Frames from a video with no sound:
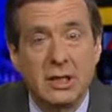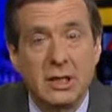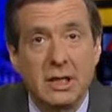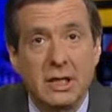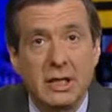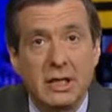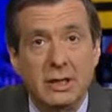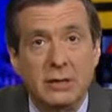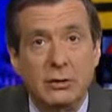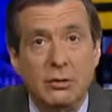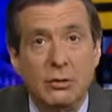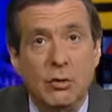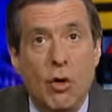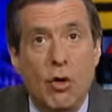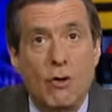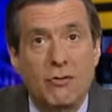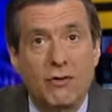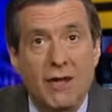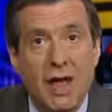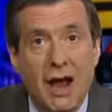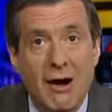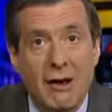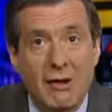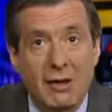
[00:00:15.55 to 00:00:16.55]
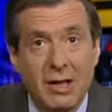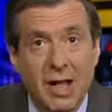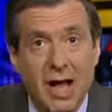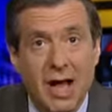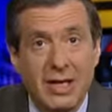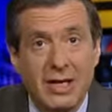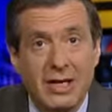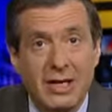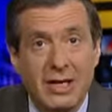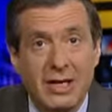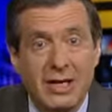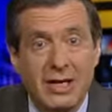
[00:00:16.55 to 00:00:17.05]
in North
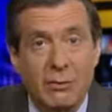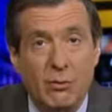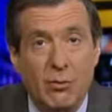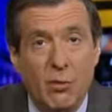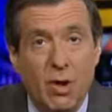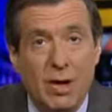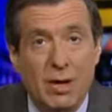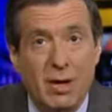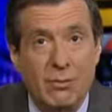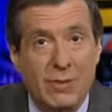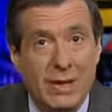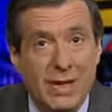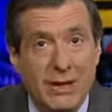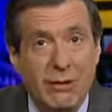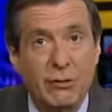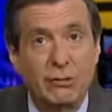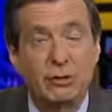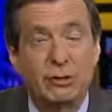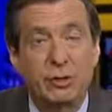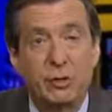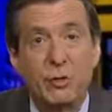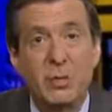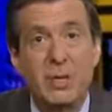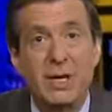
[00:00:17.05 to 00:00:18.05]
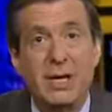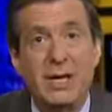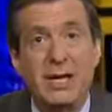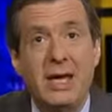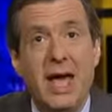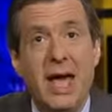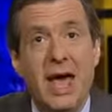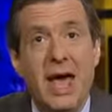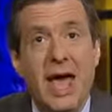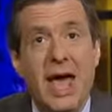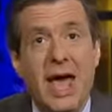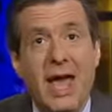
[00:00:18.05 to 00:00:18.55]
Carolina in what appeared to
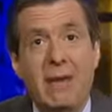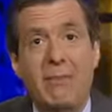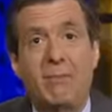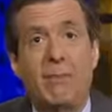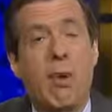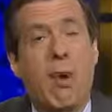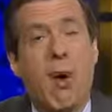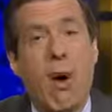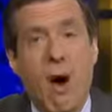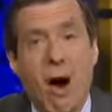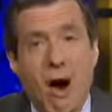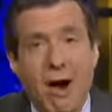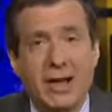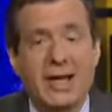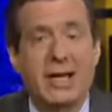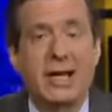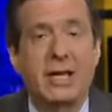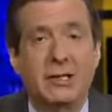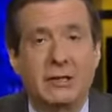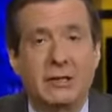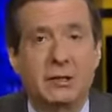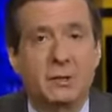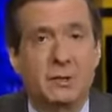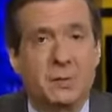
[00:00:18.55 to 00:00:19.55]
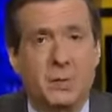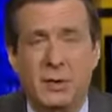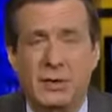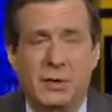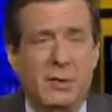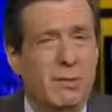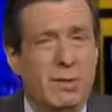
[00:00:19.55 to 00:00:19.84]
be a parking dispute.